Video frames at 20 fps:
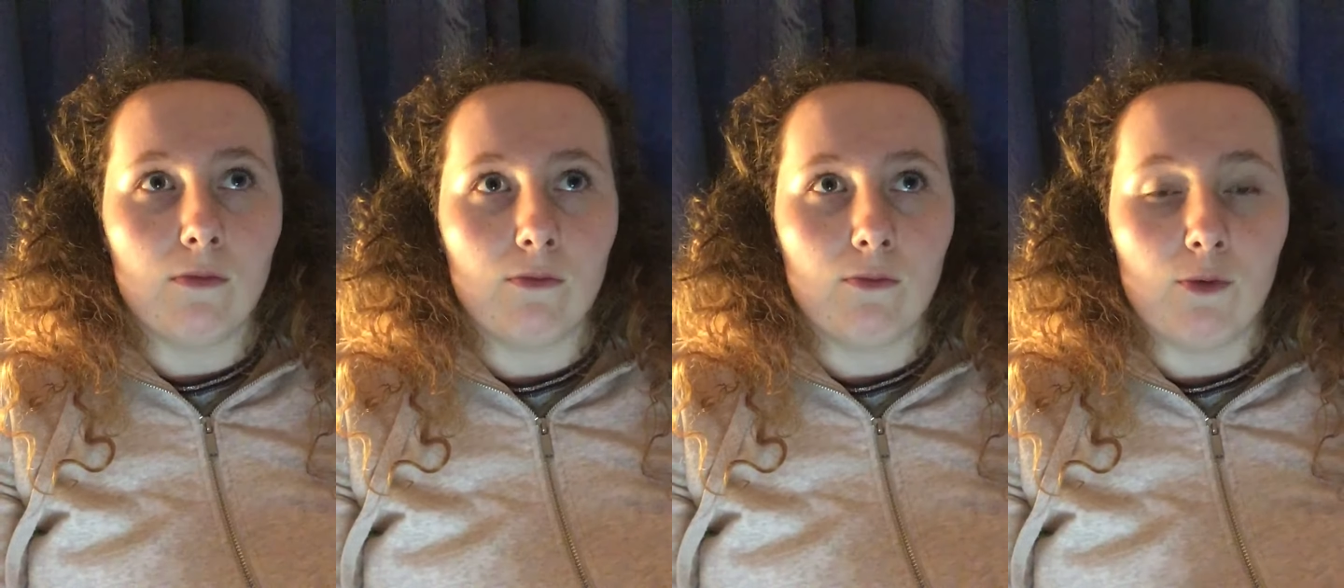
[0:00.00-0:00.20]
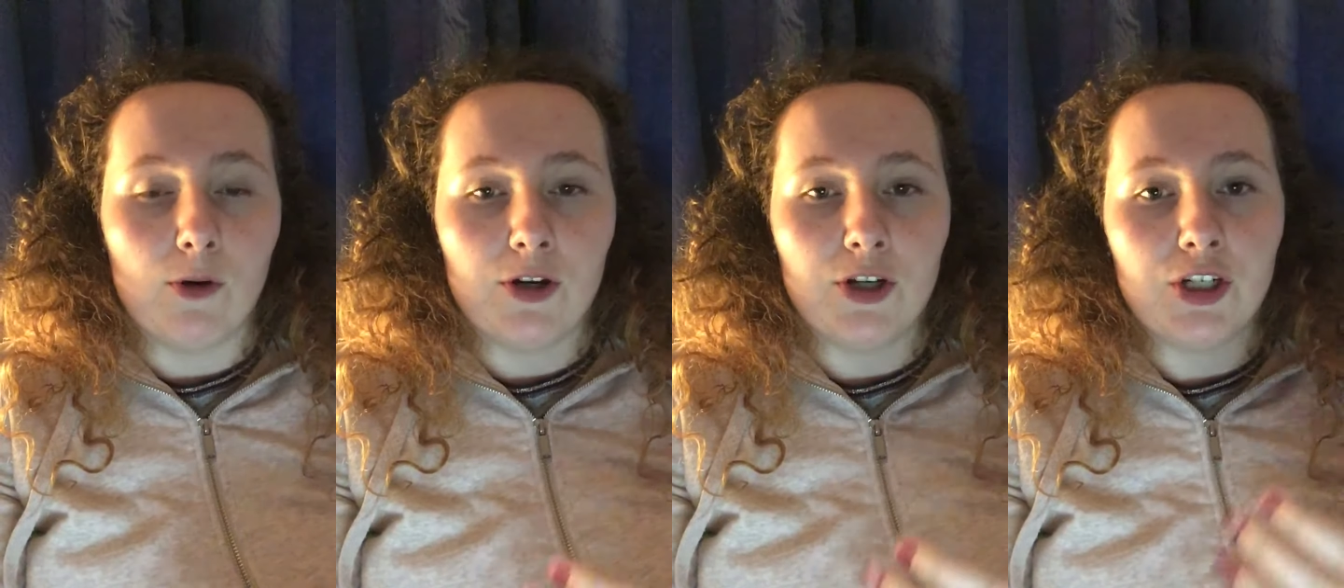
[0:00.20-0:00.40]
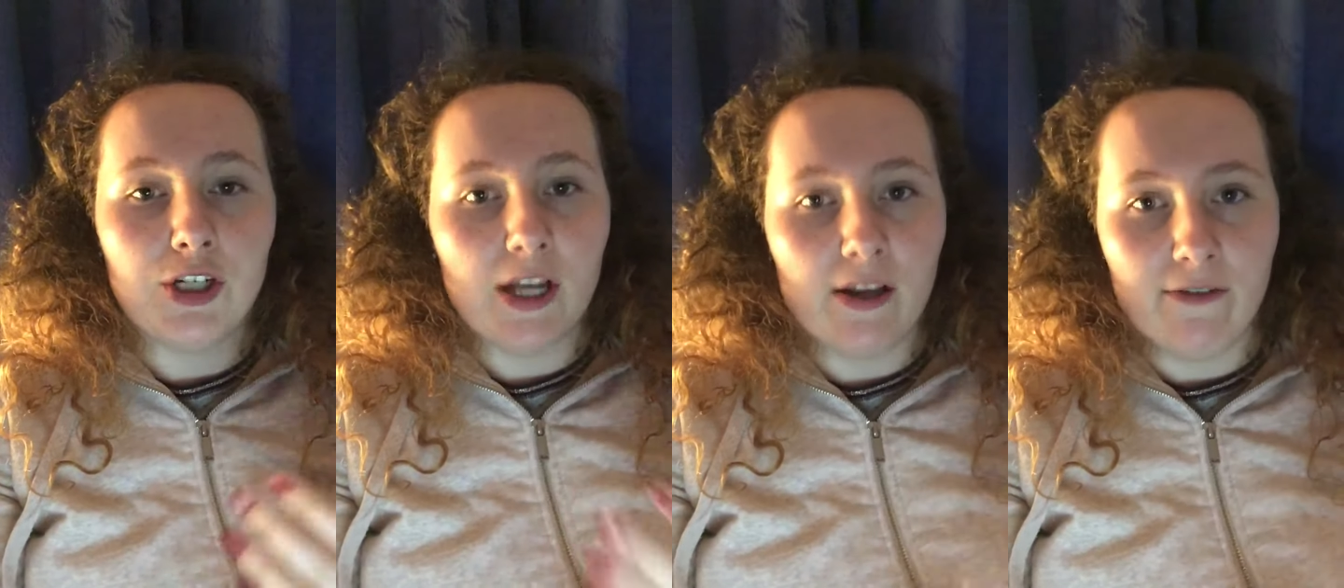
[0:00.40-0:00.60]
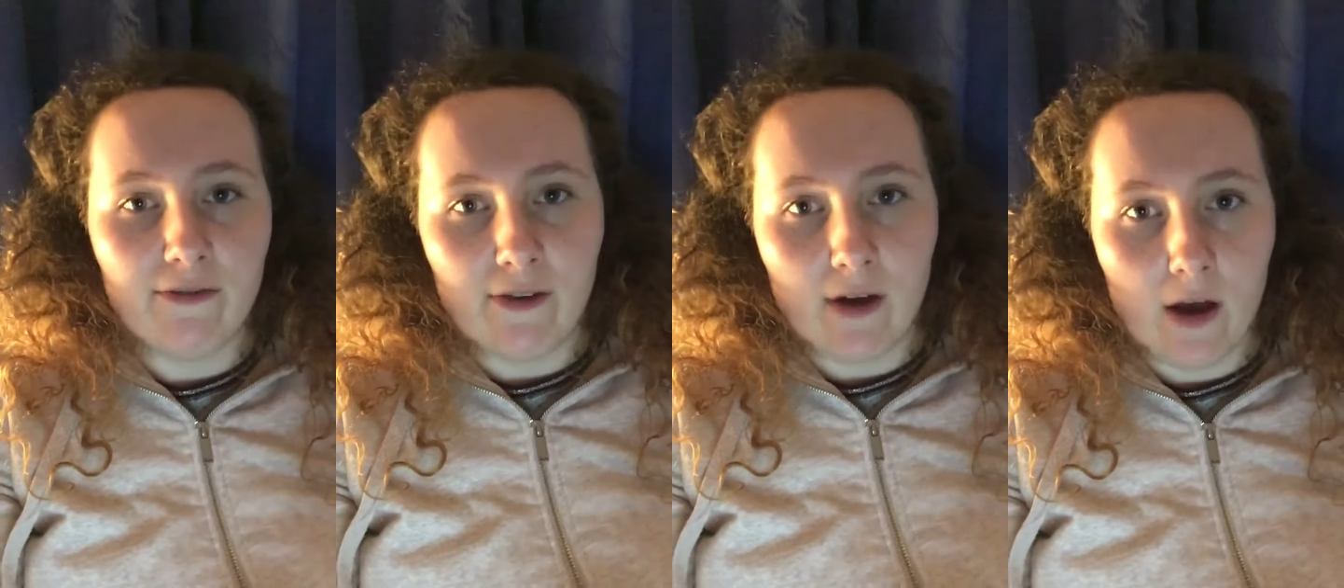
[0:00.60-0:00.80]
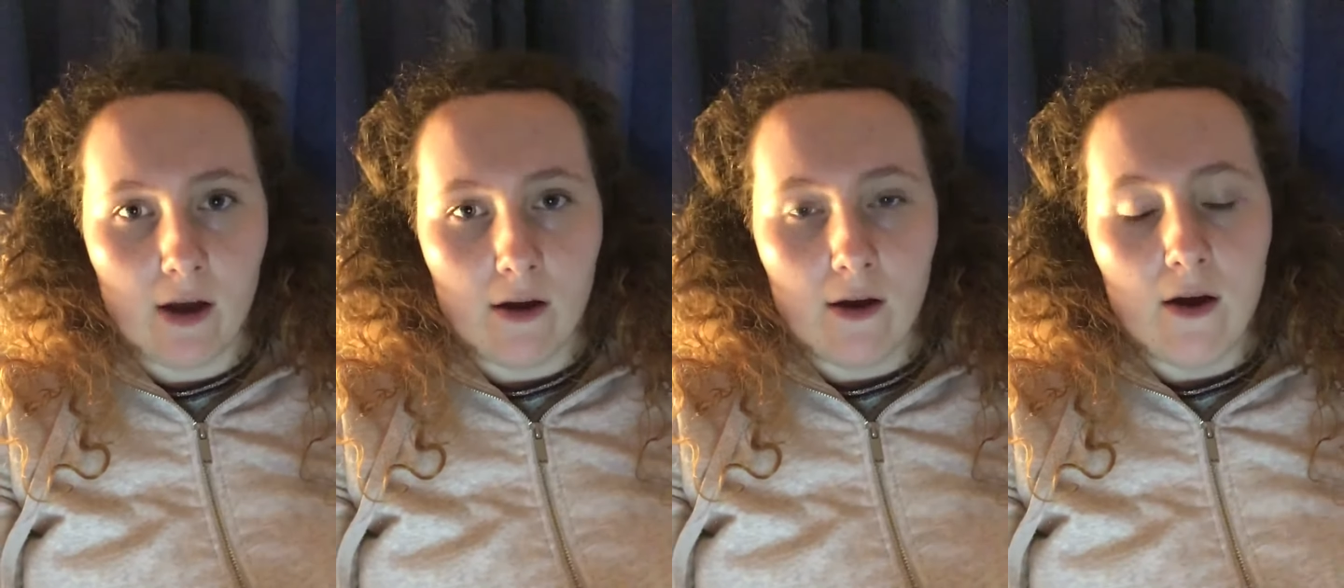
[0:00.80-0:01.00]
would
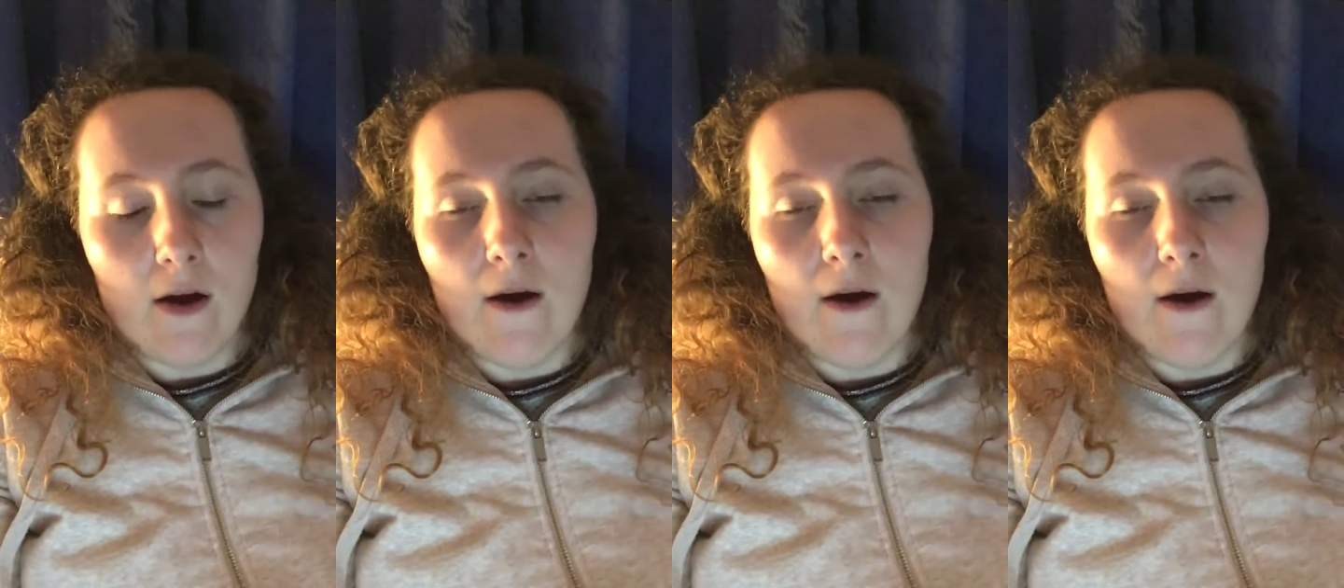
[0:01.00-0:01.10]
differ